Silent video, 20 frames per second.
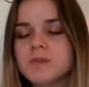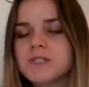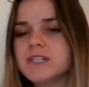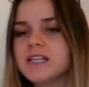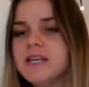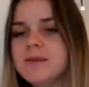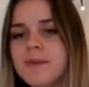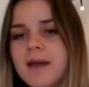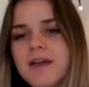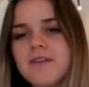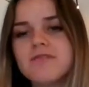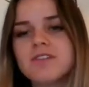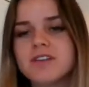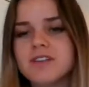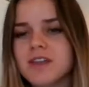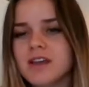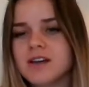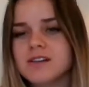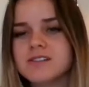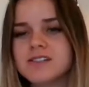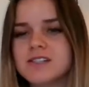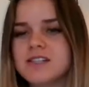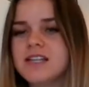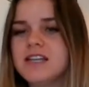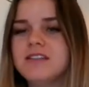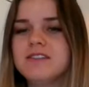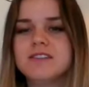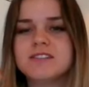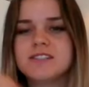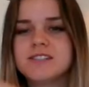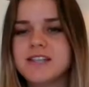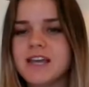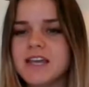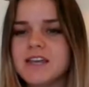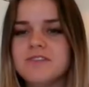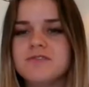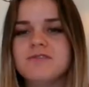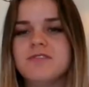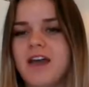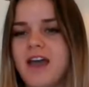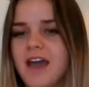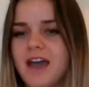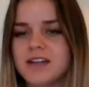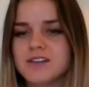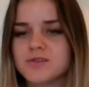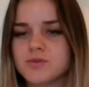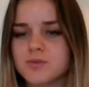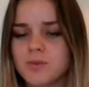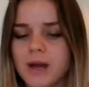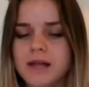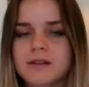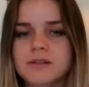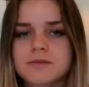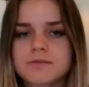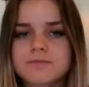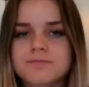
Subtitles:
to keep everything underneath safe and well.